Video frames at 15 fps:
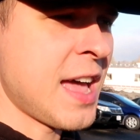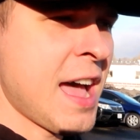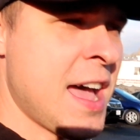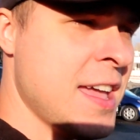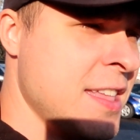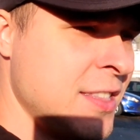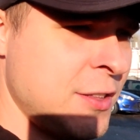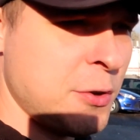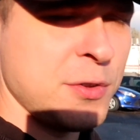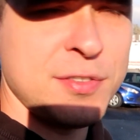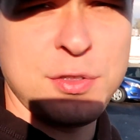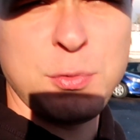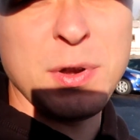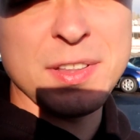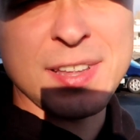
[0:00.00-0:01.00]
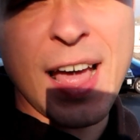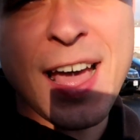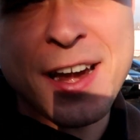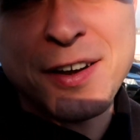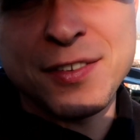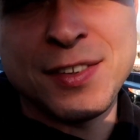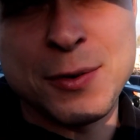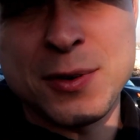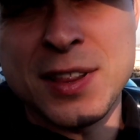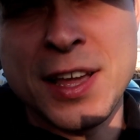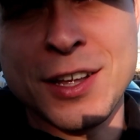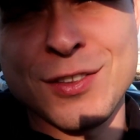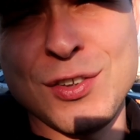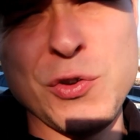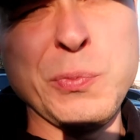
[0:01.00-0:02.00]
that there was 3 tires that were
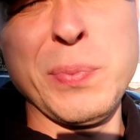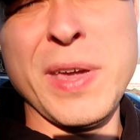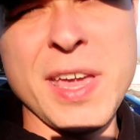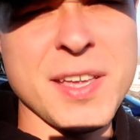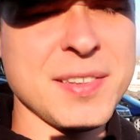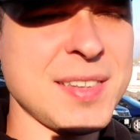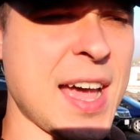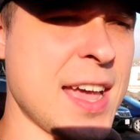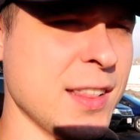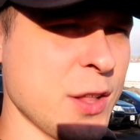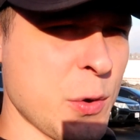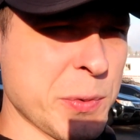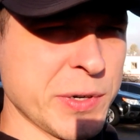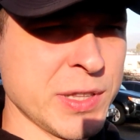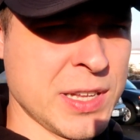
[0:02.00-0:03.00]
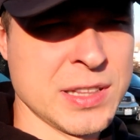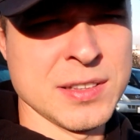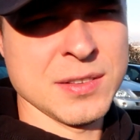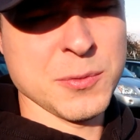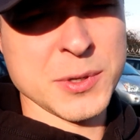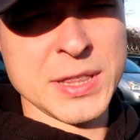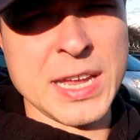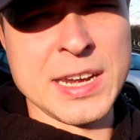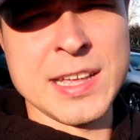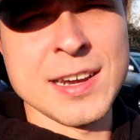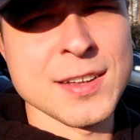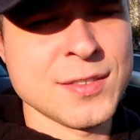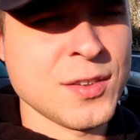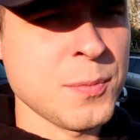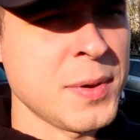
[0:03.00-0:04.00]
like 2 psi lower than what they
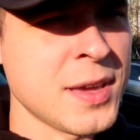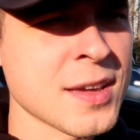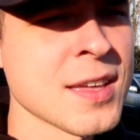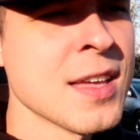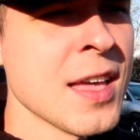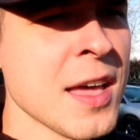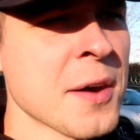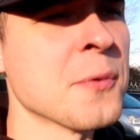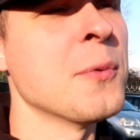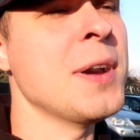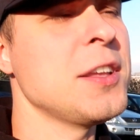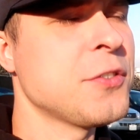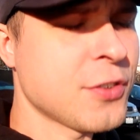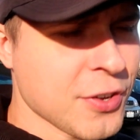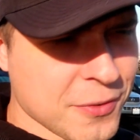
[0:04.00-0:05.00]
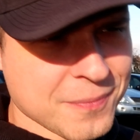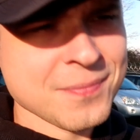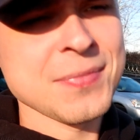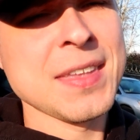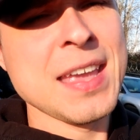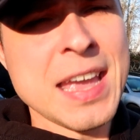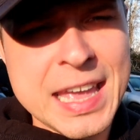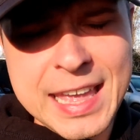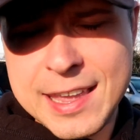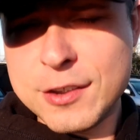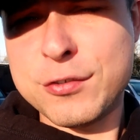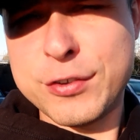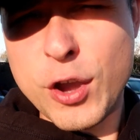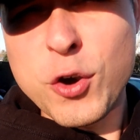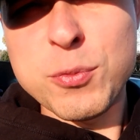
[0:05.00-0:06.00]
needed to be, which
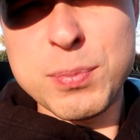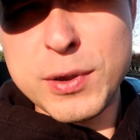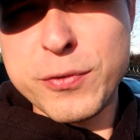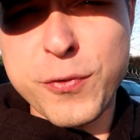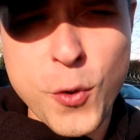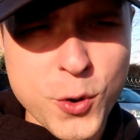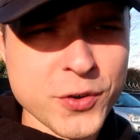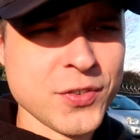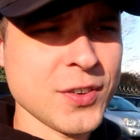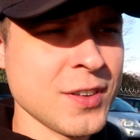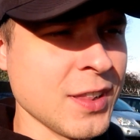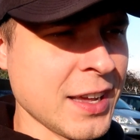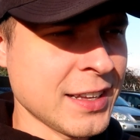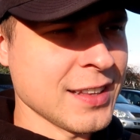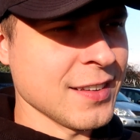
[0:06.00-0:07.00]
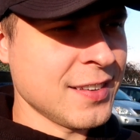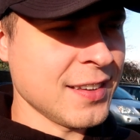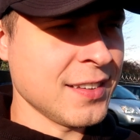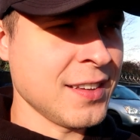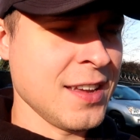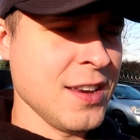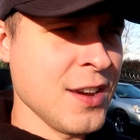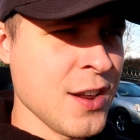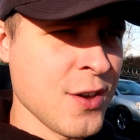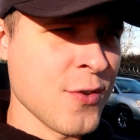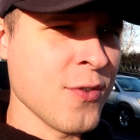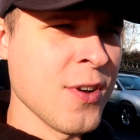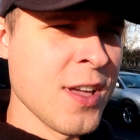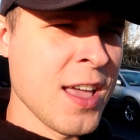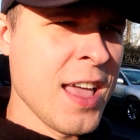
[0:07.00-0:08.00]
it showed before, so like this isn't
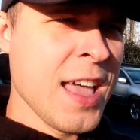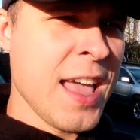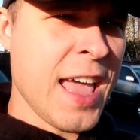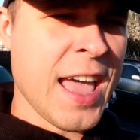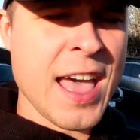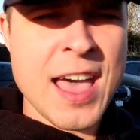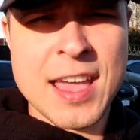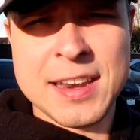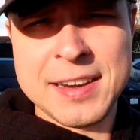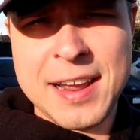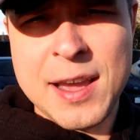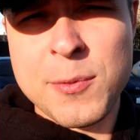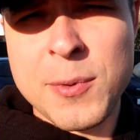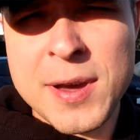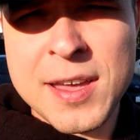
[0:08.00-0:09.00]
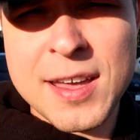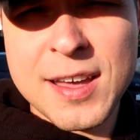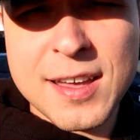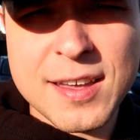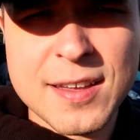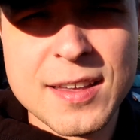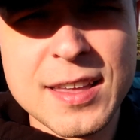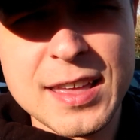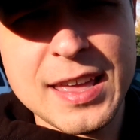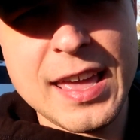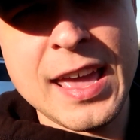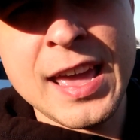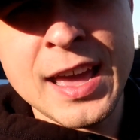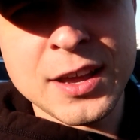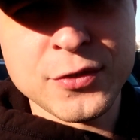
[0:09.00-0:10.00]
new. And I went
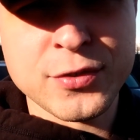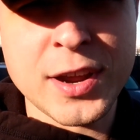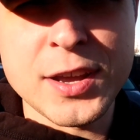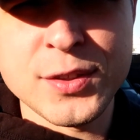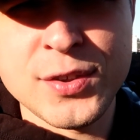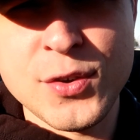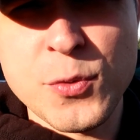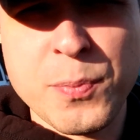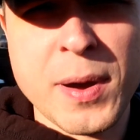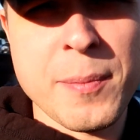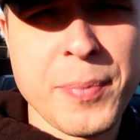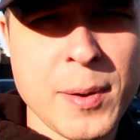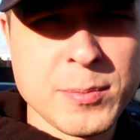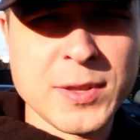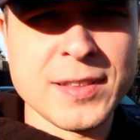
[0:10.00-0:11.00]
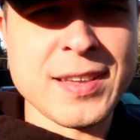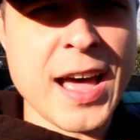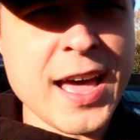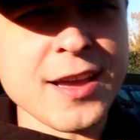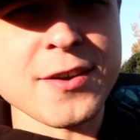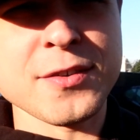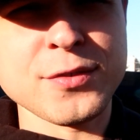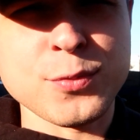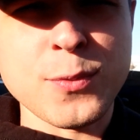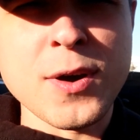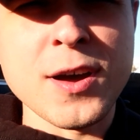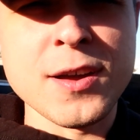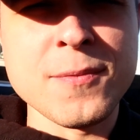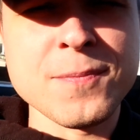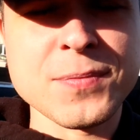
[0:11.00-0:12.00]
and tried to pump up the tires.
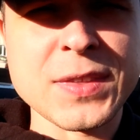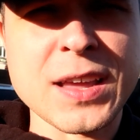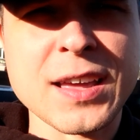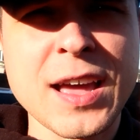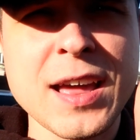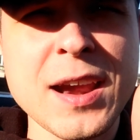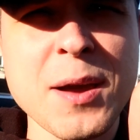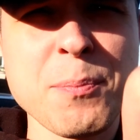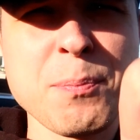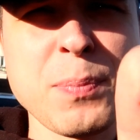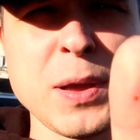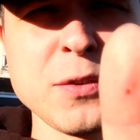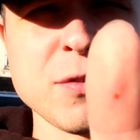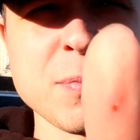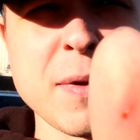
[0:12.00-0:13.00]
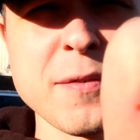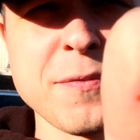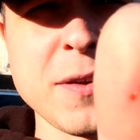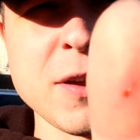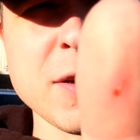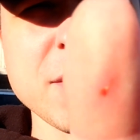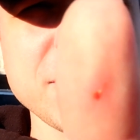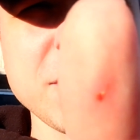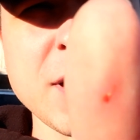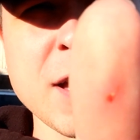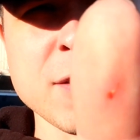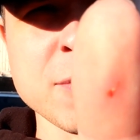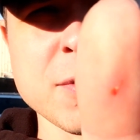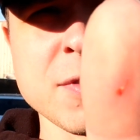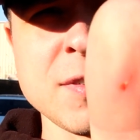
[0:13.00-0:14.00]
One, kind of pinched my finger, if you
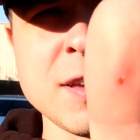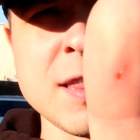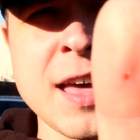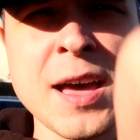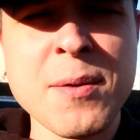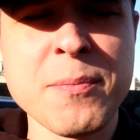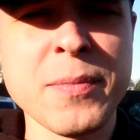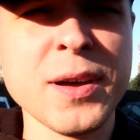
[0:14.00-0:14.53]
guys will see that,